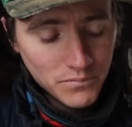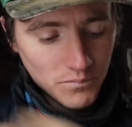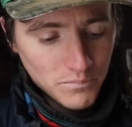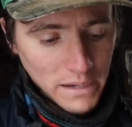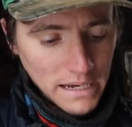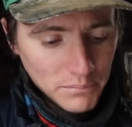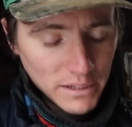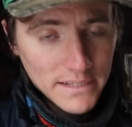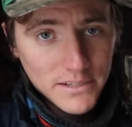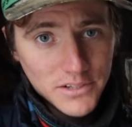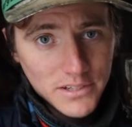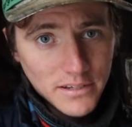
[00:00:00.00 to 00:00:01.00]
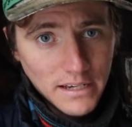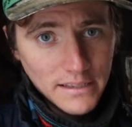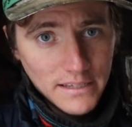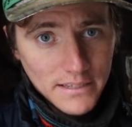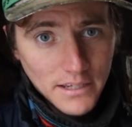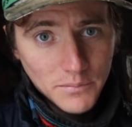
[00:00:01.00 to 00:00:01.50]
find places just like
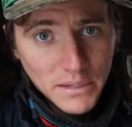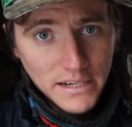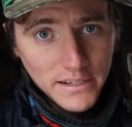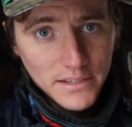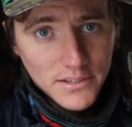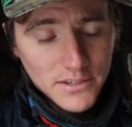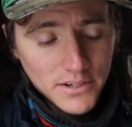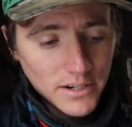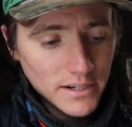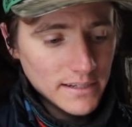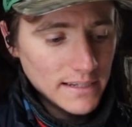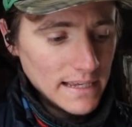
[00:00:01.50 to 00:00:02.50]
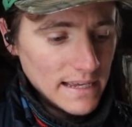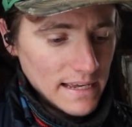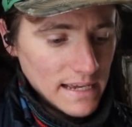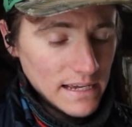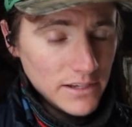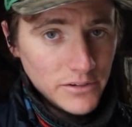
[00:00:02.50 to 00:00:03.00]
this, help you out get started.
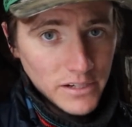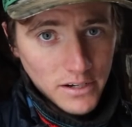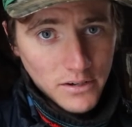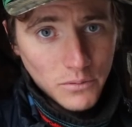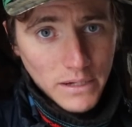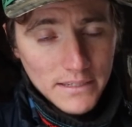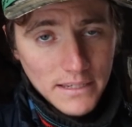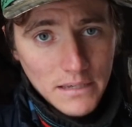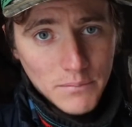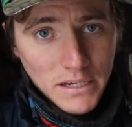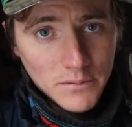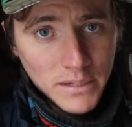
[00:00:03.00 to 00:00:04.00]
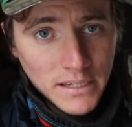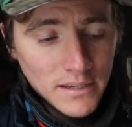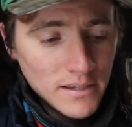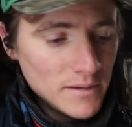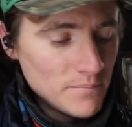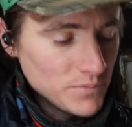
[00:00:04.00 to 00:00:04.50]
And you can always email me
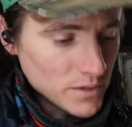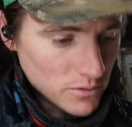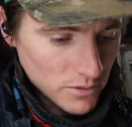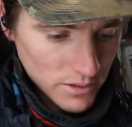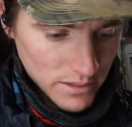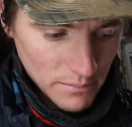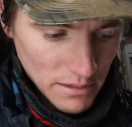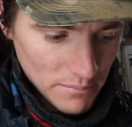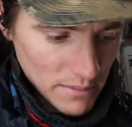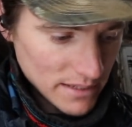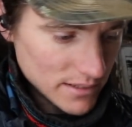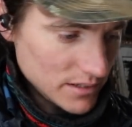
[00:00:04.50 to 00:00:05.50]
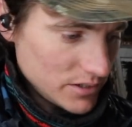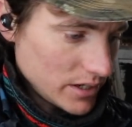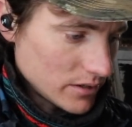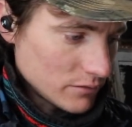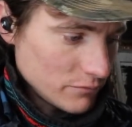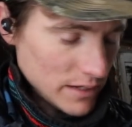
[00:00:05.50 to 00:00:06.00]
or send me a message
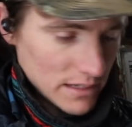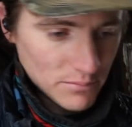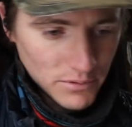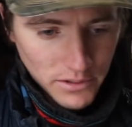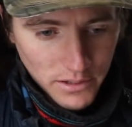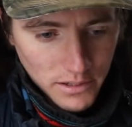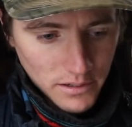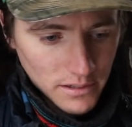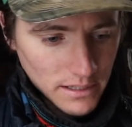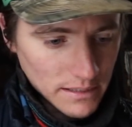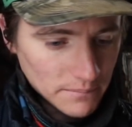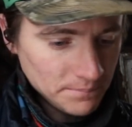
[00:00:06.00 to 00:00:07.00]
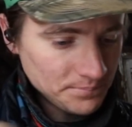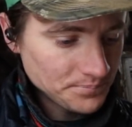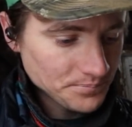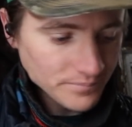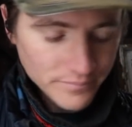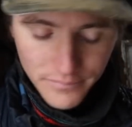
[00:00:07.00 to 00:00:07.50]
here on Facebook, or
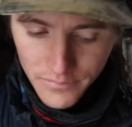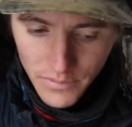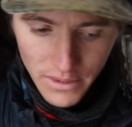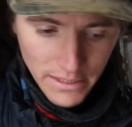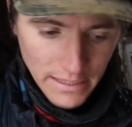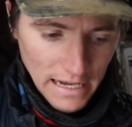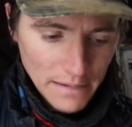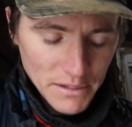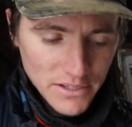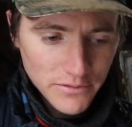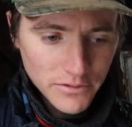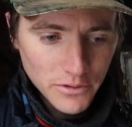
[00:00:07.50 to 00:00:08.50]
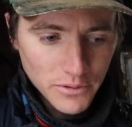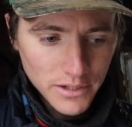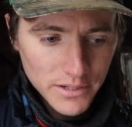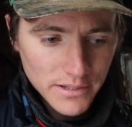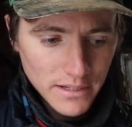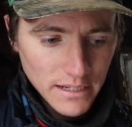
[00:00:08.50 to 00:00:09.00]
comments, of course,